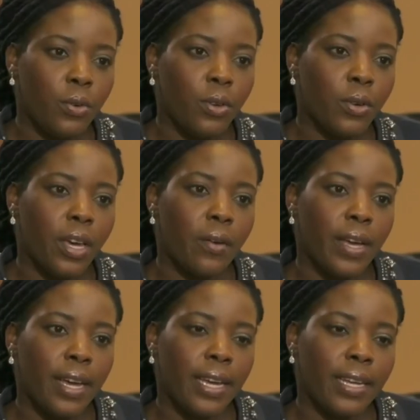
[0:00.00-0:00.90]
your
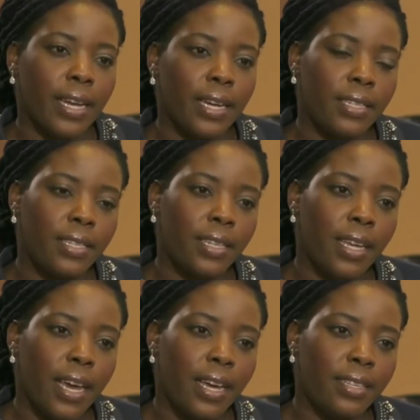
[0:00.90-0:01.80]
career in
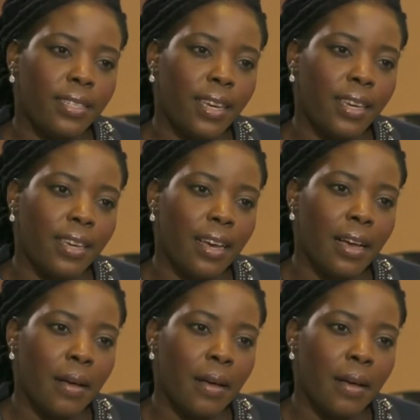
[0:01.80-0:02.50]
1980